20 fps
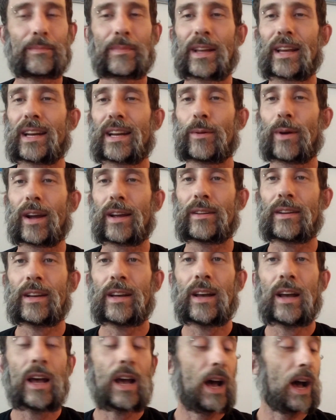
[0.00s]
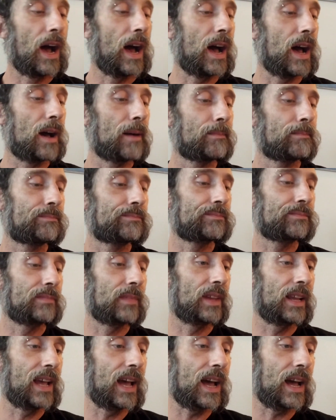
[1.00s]
Anyway,
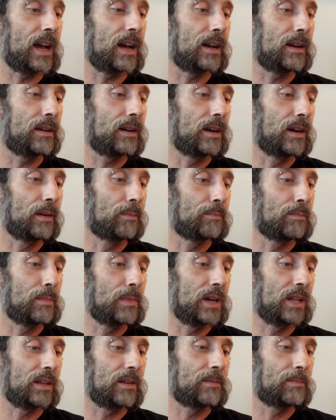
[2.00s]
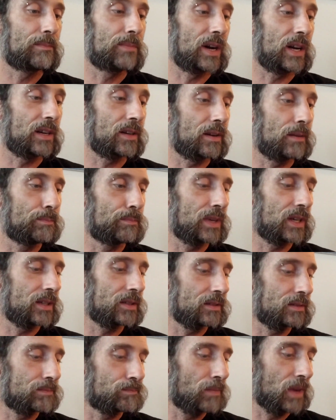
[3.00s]
Mullah Punk,
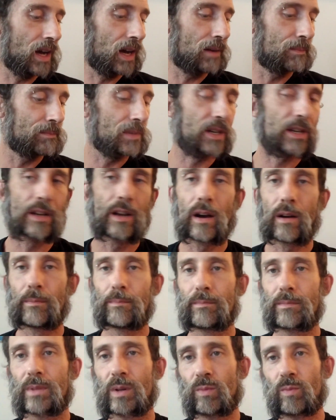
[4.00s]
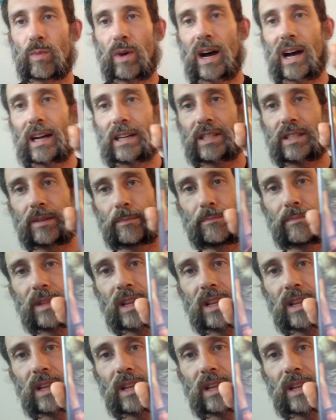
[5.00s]
I'm gonna watch